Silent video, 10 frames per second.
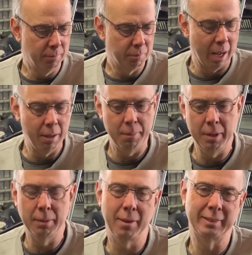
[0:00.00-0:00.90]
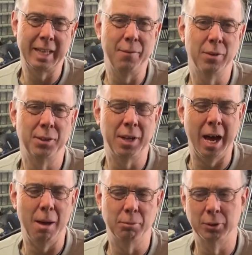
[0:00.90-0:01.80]
Probably be about the same for the
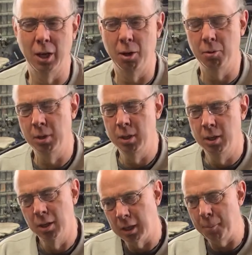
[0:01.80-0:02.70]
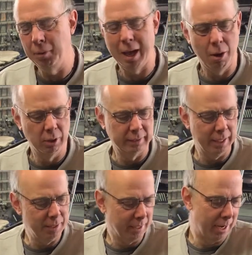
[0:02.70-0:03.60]
top. So a couple hours
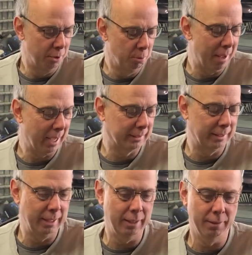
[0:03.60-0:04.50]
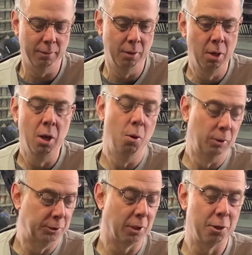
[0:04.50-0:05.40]
in, you got a new back seat. You
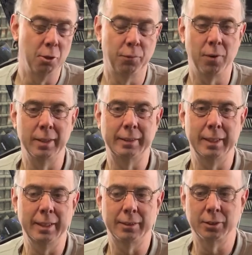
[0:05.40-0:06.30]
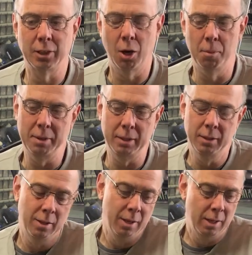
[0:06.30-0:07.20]
still got to do the front seats. So I mean,
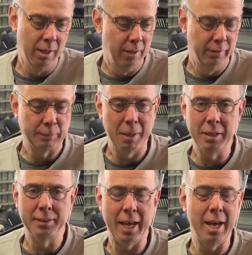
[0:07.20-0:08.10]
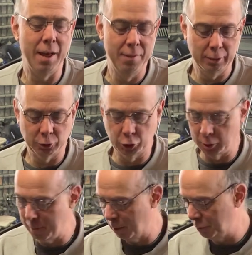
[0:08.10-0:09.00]
you spend a day on this, you should
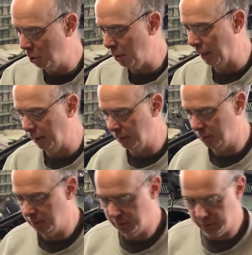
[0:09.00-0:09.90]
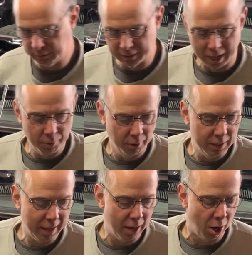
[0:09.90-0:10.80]
be able to do it. It's not really
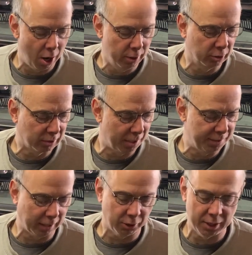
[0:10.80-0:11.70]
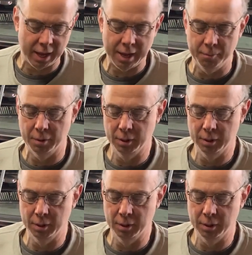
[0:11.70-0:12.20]
that hard. You just got to take your time.